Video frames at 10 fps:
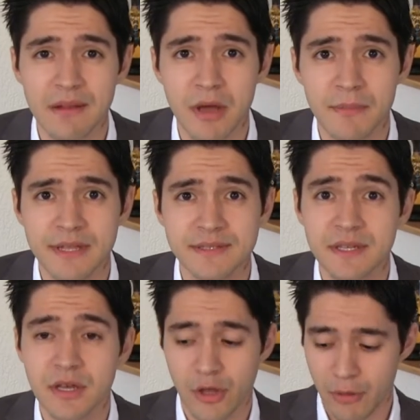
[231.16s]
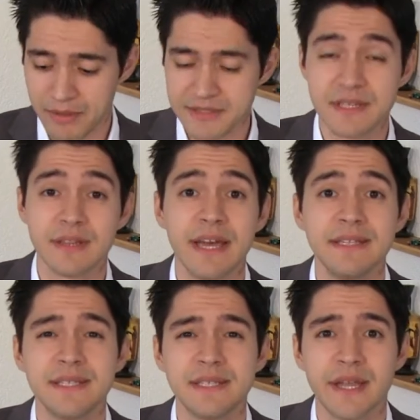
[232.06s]
that moment up until
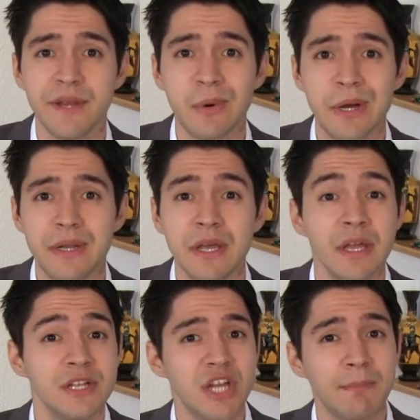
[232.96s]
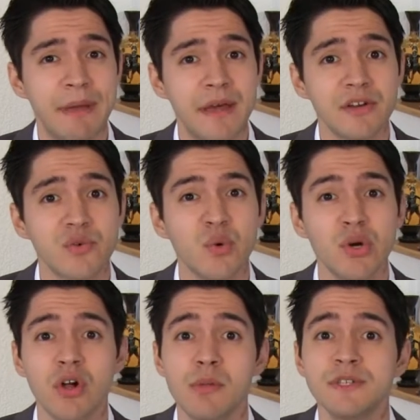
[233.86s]
1991, Japan
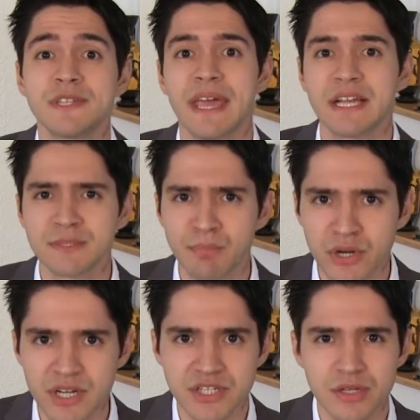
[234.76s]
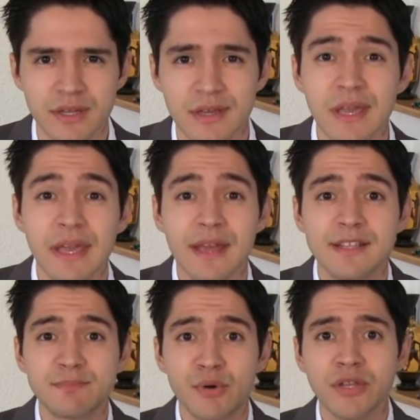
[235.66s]
grew almost exponentially.
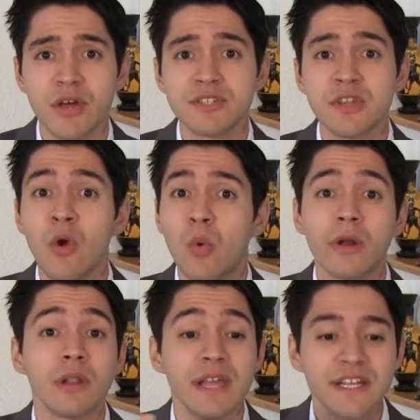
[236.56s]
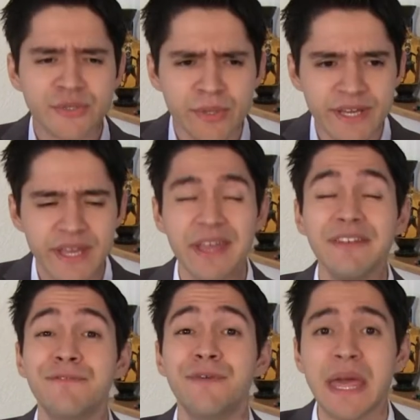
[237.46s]
Its products were literally
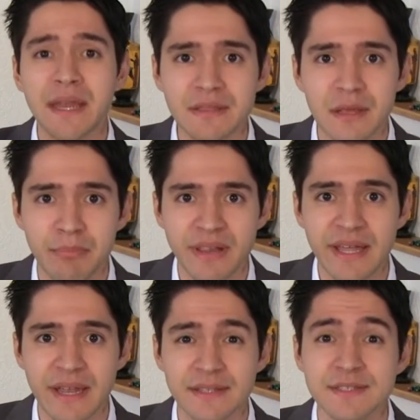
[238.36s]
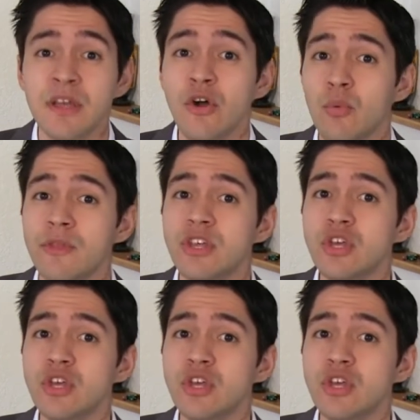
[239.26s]
invading the planet, with